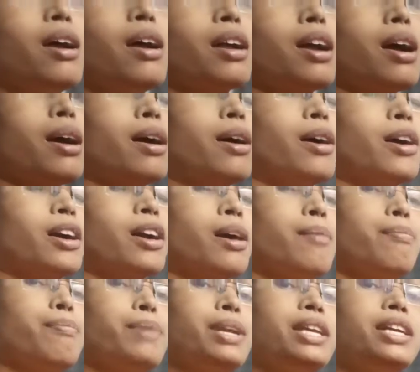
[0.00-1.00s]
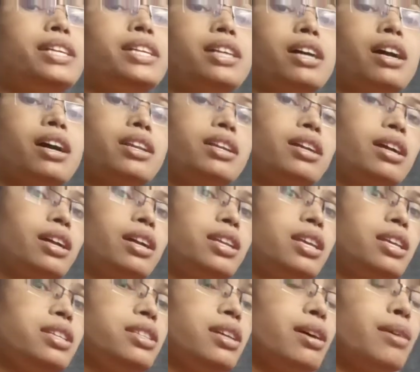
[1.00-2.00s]
a complete
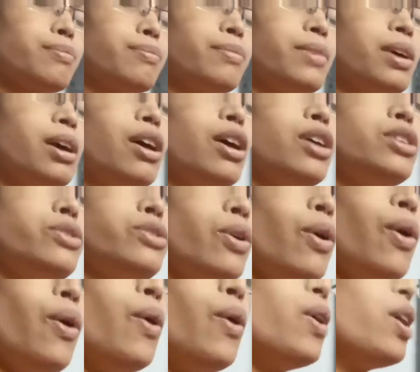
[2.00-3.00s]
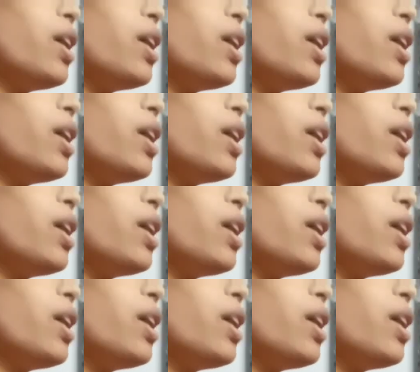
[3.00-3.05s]
organism. So